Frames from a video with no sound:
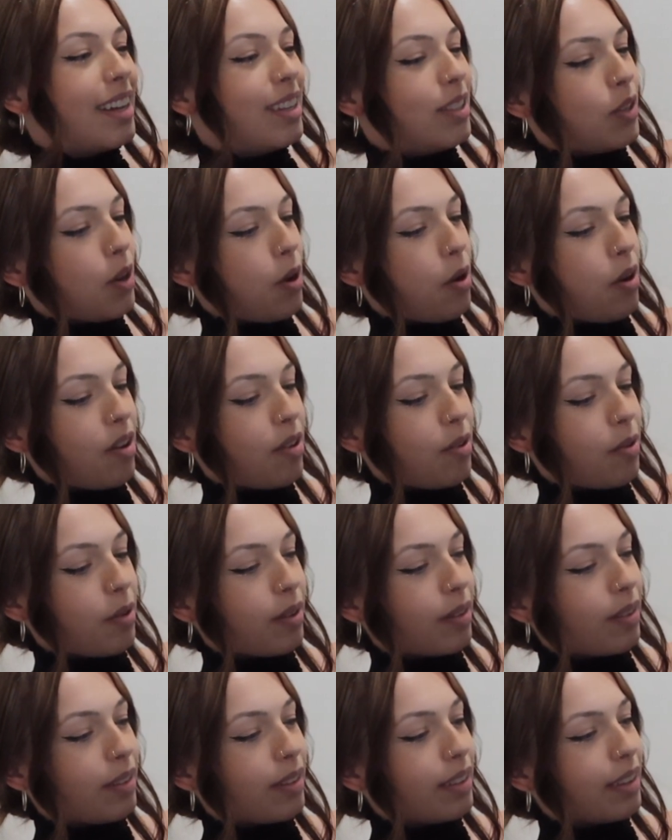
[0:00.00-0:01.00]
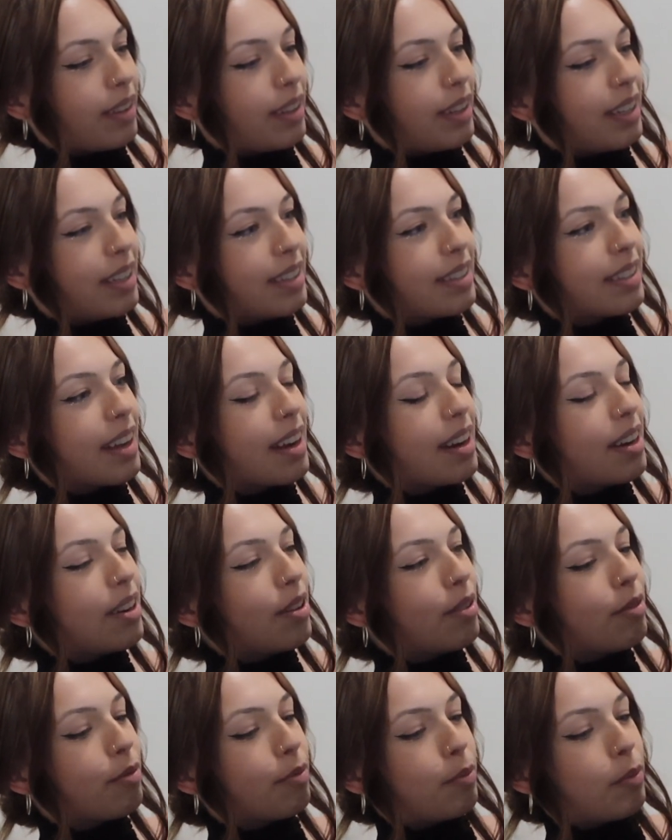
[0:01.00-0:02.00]
So it's kind
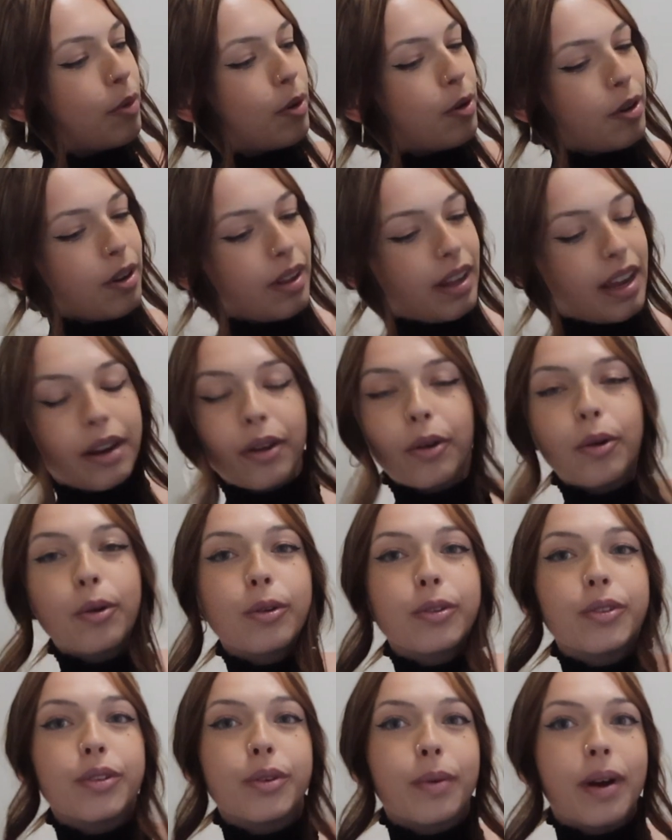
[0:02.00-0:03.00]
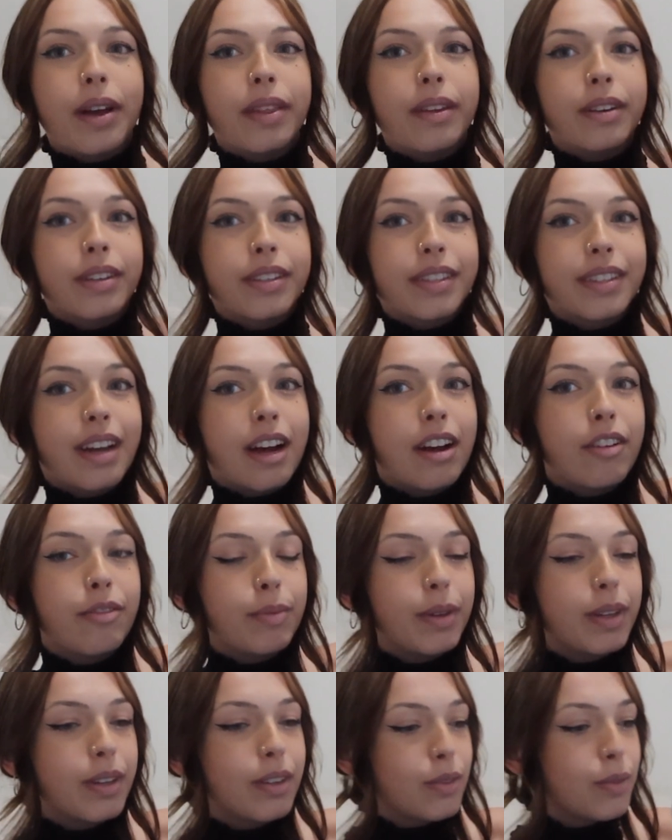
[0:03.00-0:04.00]
of more like colder weather stuff
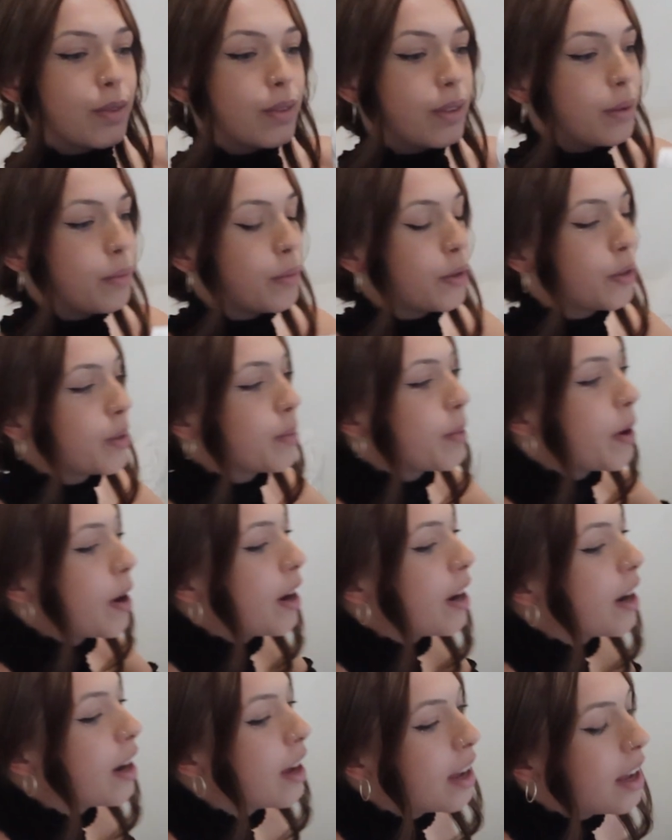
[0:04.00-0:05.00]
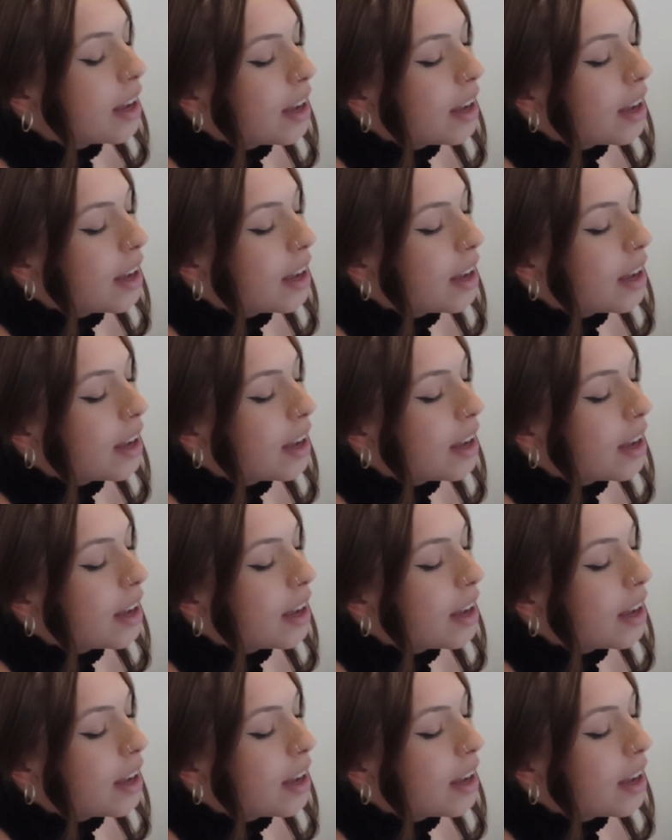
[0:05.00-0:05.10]
because for the most part,